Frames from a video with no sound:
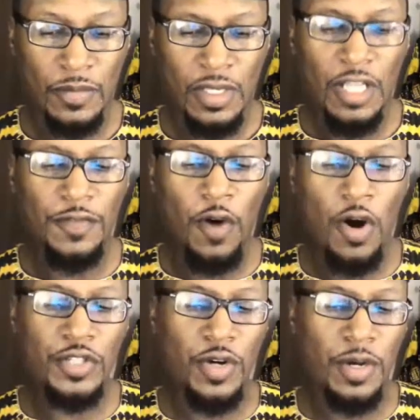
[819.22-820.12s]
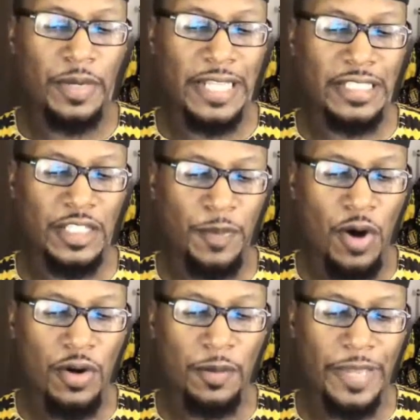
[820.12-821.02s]
His voice trembled as he
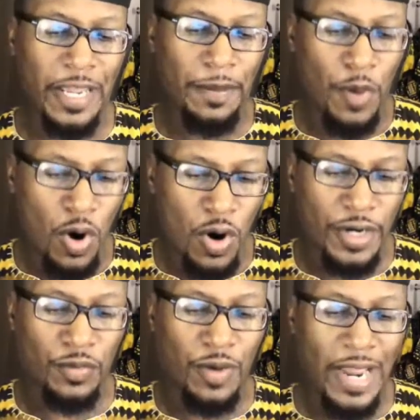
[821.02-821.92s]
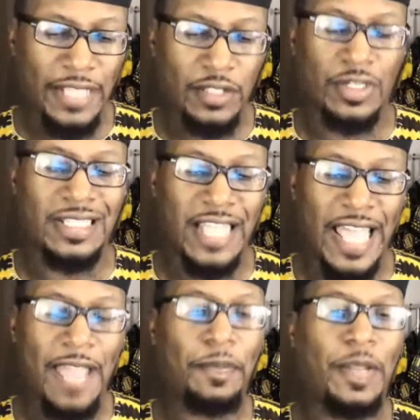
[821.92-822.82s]
spoke of being born and raised on a
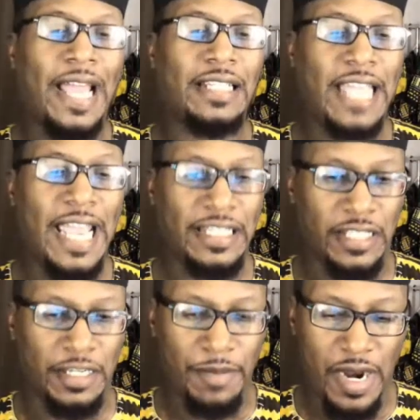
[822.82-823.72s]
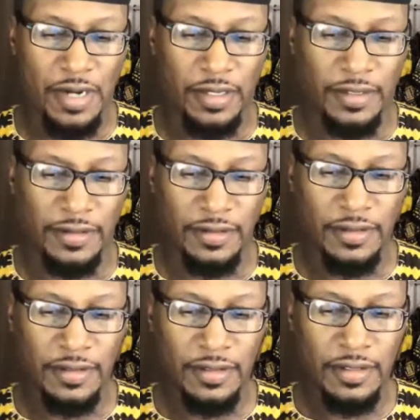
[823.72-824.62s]
slave plantation in Maryland.
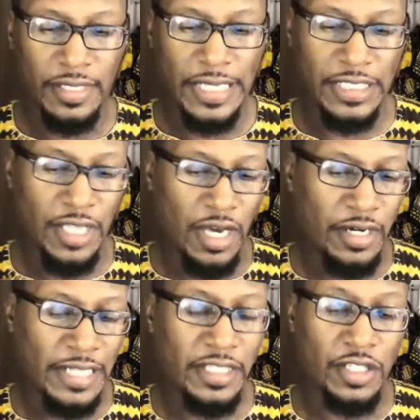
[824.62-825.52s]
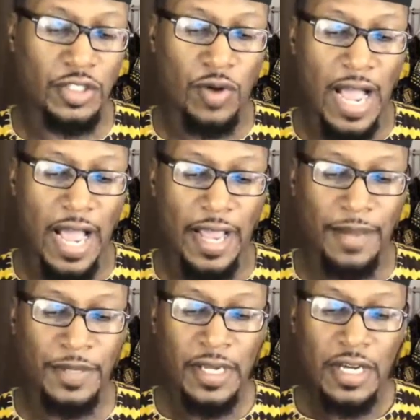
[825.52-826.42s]
He stuttered as he
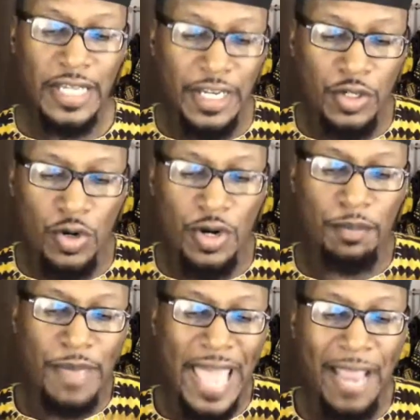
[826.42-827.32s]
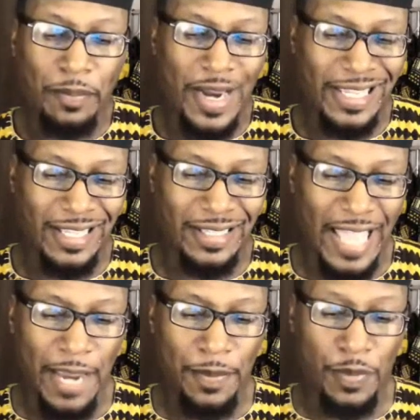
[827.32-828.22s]
described enduring back-breaking
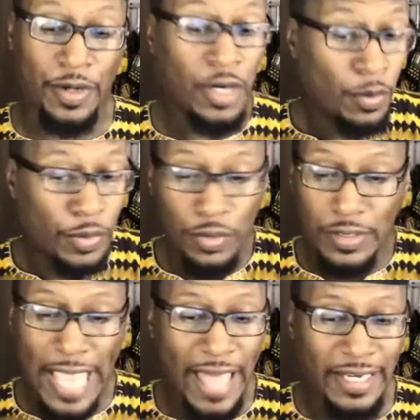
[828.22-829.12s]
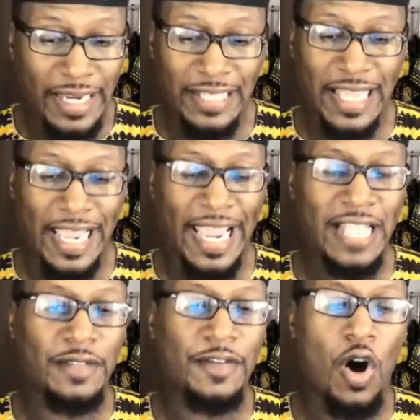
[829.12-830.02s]
labor and brutality at the
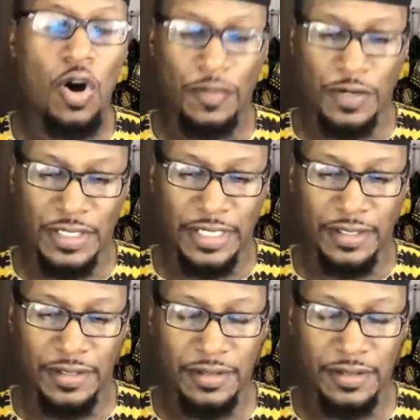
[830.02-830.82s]
hands of overseers.